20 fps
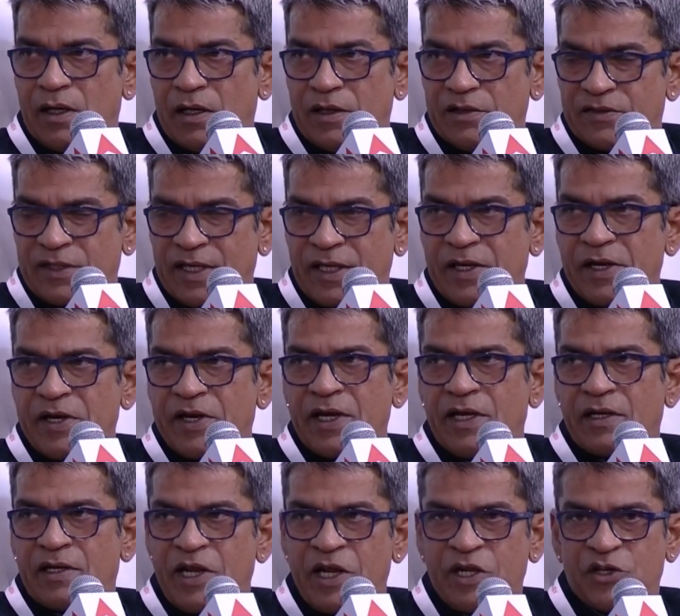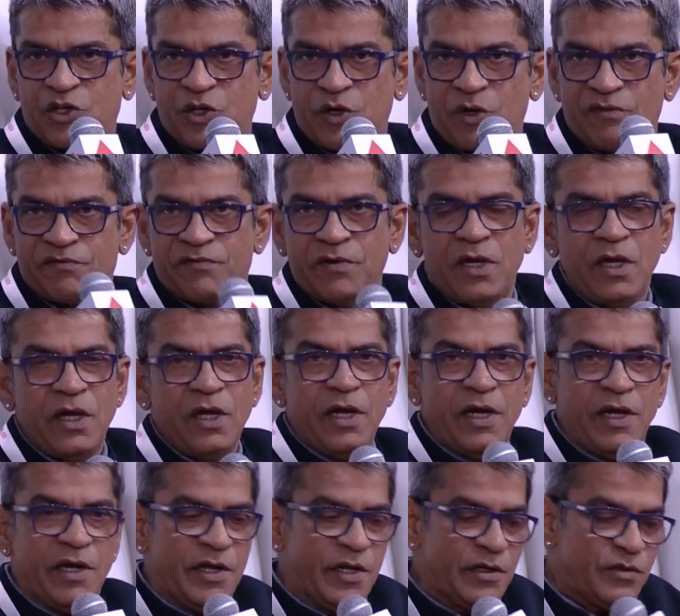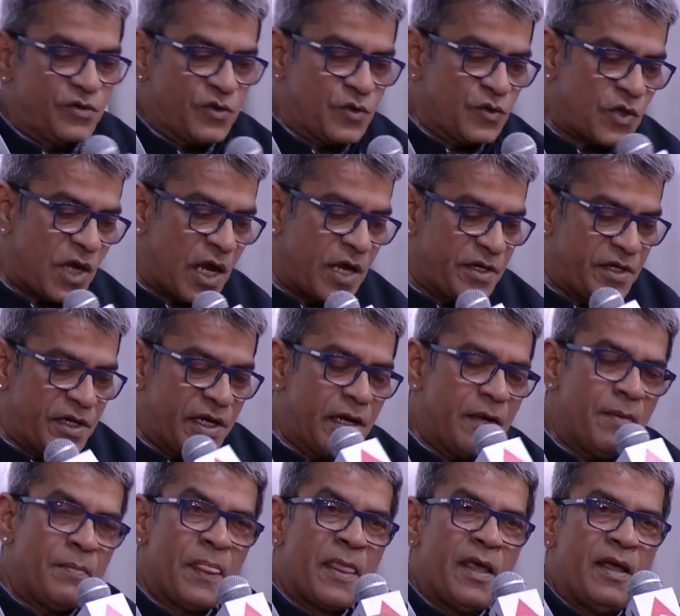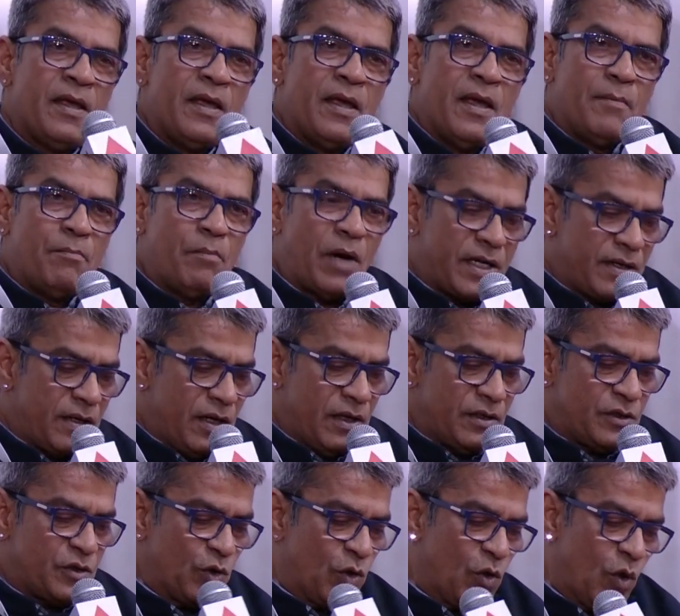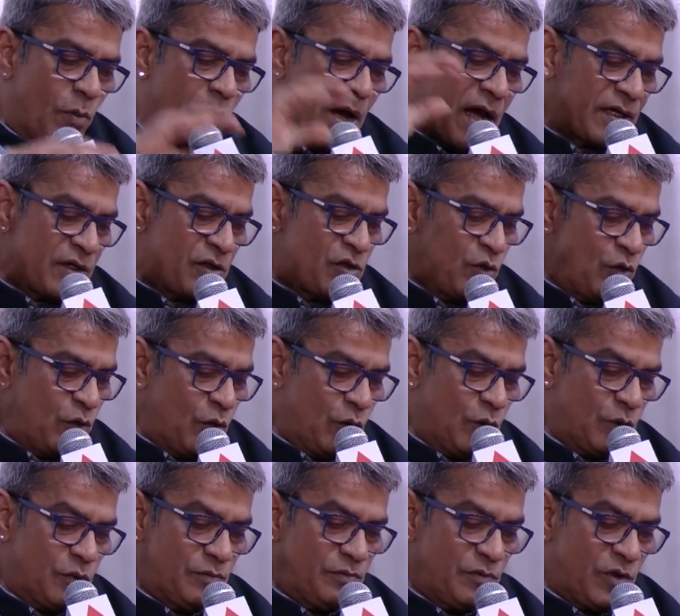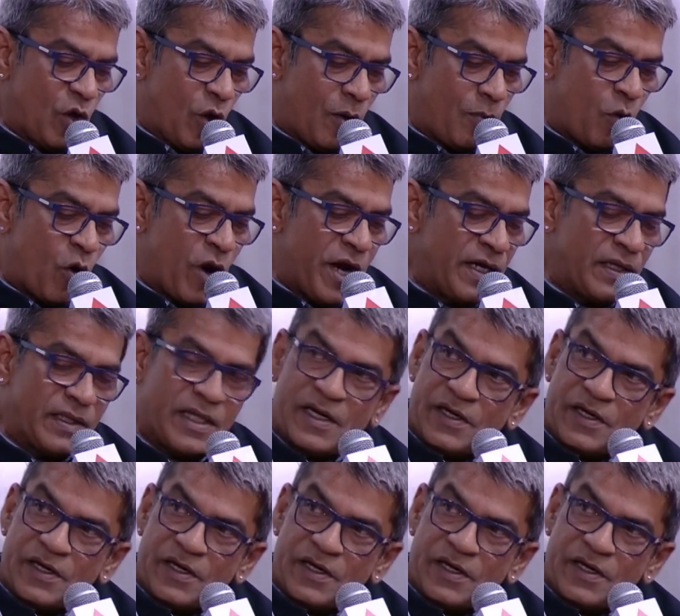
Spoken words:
syncretic nature of Indian society. But to go back to your point that